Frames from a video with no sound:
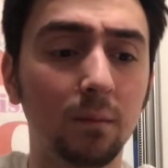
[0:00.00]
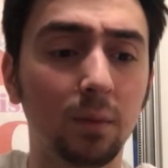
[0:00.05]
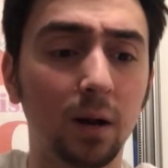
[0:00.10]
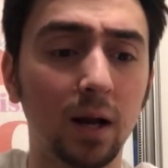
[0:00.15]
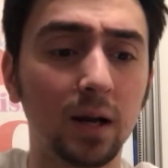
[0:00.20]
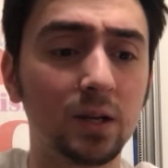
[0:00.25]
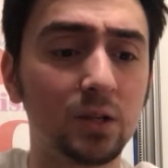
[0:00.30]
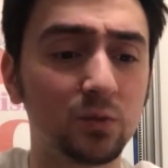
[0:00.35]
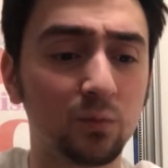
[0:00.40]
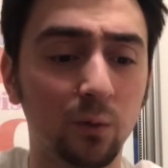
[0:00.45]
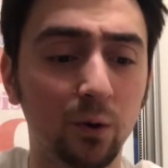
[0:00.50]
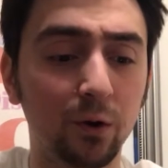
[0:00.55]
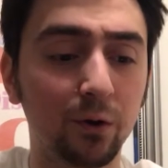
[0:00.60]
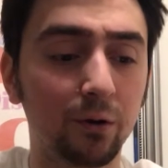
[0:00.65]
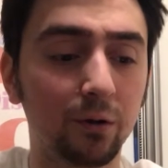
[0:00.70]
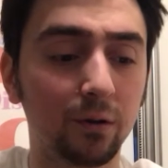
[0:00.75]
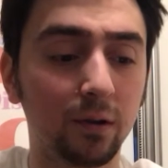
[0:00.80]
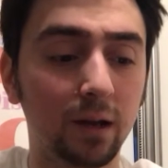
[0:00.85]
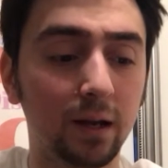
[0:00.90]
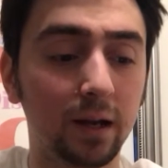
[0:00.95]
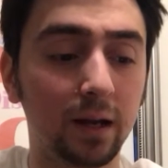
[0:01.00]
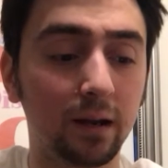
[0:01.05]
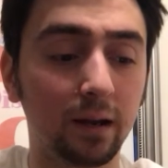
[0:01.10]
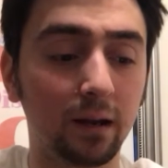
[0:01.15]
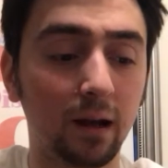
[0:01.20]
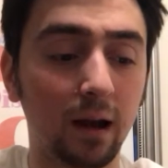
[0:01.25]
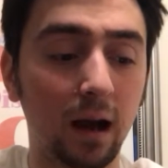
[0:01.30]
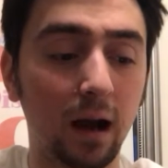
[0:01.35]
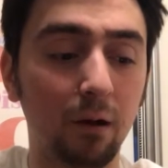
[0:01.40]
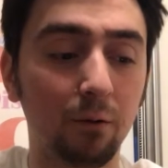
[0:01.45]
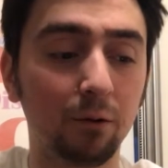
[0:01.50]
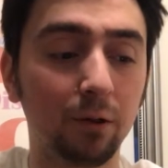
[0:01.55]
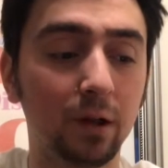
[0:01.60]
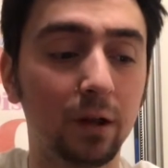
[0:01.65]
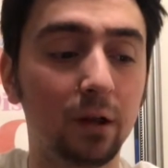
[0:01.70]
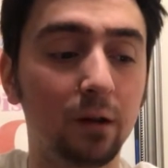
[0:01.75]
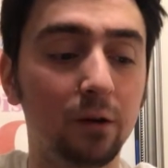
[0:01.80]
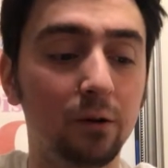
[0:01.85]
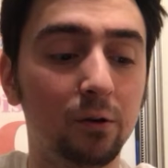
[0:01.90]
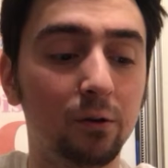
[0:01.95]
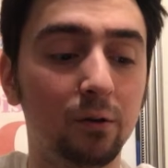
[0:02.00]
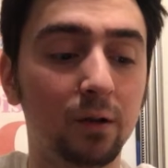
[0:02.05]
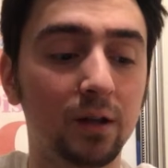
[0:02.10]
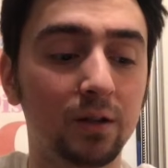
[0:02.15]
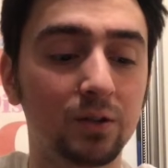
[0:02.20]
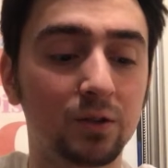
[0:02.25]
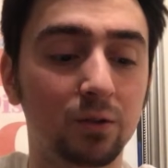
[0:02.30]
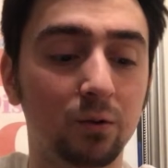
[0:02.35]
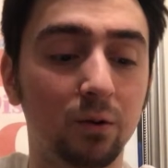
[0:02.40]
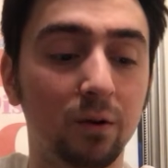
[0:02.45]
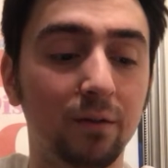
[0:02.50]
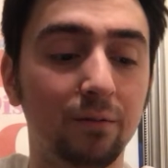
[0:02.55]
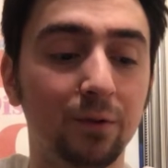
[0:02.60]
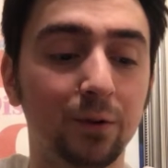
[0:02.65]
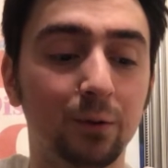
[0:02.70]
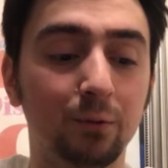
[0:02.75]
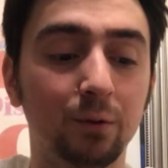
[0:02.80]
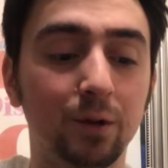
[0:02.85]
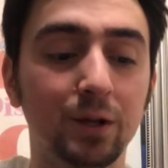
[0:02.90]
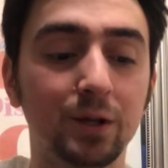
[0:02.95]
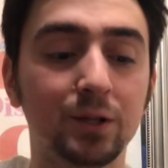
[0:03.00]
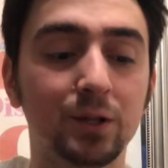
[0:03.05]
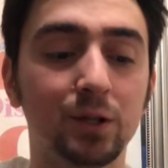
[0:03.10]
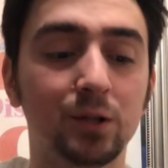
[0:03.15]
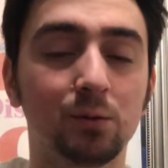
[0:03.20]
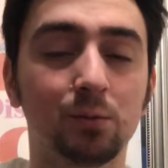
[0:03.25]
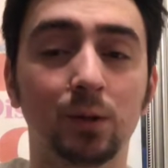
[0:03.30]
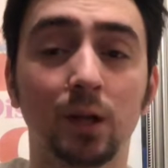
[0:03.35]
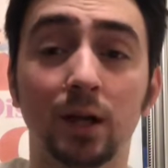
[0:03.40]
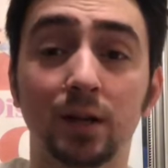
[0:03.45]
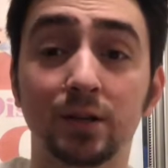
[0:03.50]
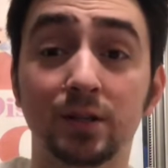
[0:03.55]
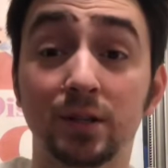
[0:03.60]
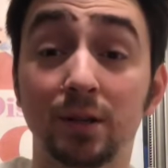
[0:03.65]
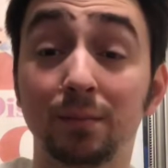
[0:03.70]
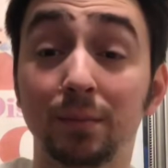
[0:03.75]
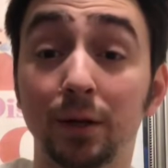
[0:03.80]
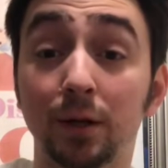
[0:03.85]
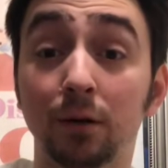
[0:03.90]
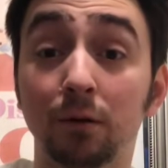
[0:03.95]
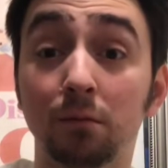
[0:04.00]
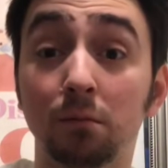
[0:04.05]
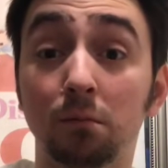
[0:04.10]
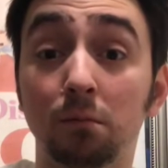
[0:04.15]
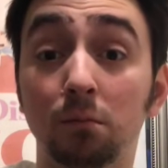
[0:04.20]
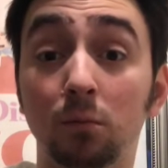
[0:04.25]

But I just wonder, like, how are they going to do that story for 3 issues without a symbiote?